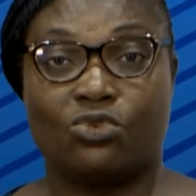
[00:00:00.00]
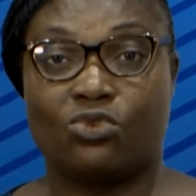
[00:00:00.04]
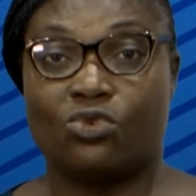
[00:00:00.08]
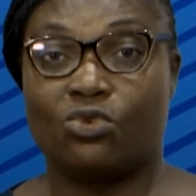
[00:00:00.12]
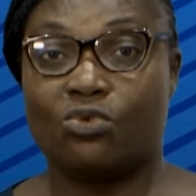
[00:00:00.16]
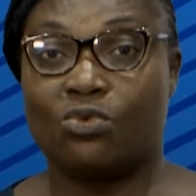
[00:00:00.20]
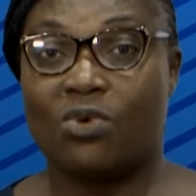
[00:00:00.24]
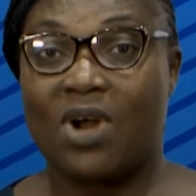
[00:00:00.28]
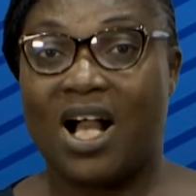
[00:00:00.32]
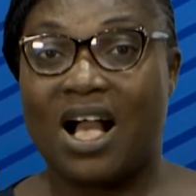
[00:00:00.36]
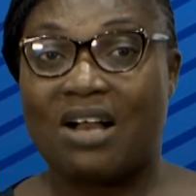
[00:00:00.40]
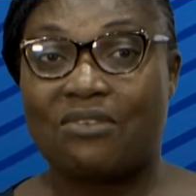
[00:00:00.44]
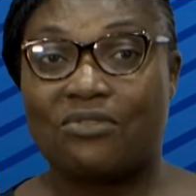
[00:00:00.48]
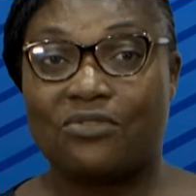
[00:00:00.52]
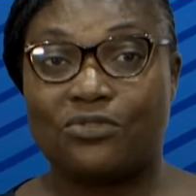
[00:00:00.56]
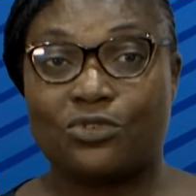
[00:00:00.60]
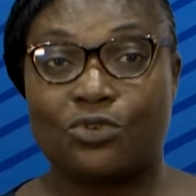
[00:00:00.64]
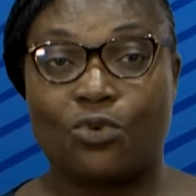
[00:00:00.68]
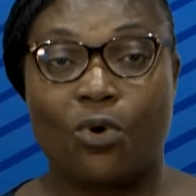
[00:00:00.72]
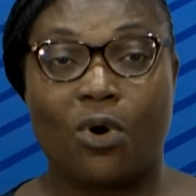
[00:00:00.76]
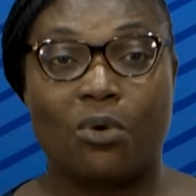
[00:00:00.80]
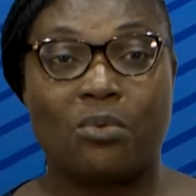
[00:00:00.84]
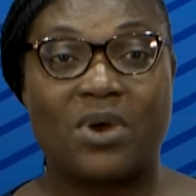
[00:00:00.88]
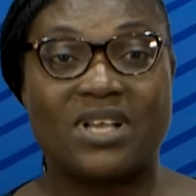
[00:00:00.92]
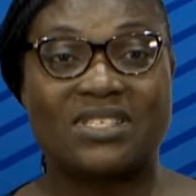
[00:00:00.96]
to
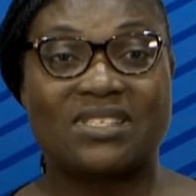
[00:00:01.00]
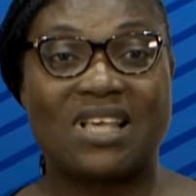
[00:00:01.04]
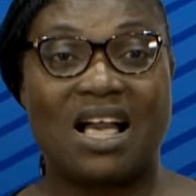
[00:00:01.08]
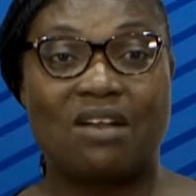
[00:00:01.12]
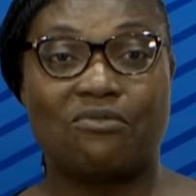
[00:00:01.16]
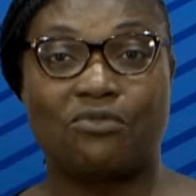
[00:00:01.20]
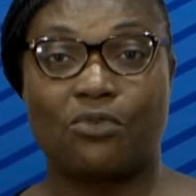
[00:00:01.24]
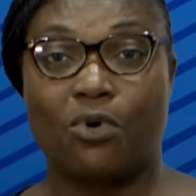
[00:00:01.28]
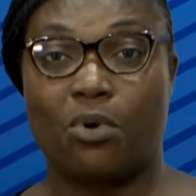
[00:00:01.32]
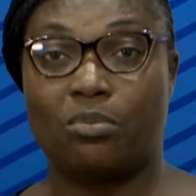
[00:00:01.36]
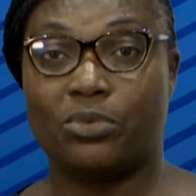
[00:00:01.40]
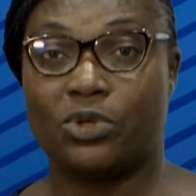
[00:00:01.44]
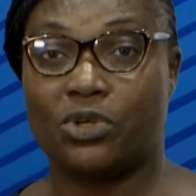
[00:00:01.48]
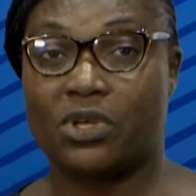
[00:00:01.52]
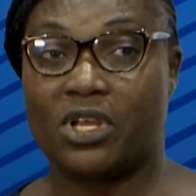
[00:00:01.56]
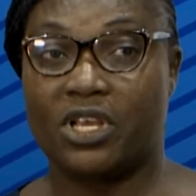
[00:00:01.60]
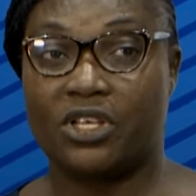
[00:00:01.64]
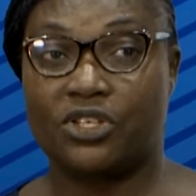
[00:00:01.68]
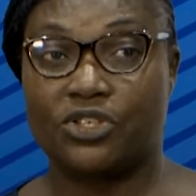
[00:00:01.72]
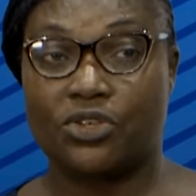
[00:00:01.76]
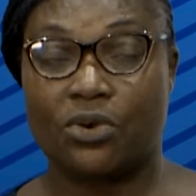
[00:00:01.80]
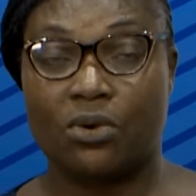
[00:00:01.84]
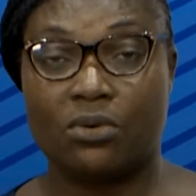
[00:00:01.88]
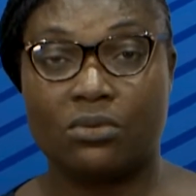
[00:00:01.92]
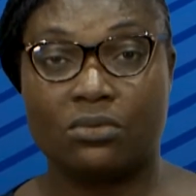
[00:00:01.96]
always have
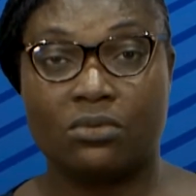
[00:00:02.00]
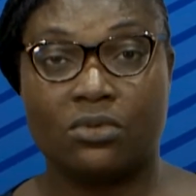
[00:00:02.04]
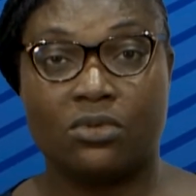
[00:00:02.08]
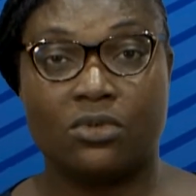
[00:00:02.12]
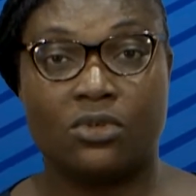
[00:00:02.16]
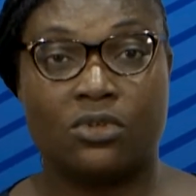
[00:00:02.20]
communication.